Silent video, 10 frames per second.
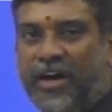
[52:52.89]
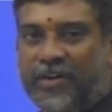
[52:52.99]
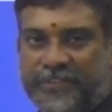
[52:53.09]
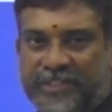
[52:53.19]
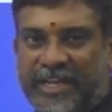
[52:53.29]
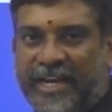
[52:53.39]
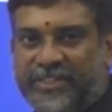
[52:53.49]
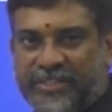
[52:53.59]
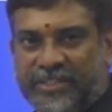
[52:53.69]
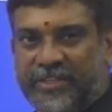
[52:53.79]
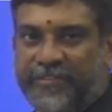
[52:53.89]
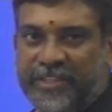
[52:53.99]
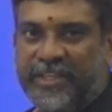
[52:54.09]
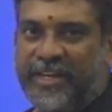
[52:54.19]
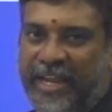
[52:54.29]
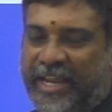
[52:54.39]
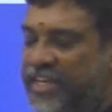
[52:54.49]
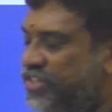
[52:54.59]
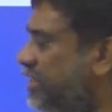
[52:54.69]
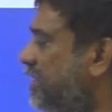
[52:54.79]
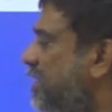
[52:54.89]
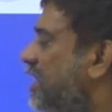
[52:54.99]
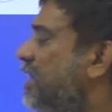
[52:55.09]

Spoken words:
after the adjective with the negation.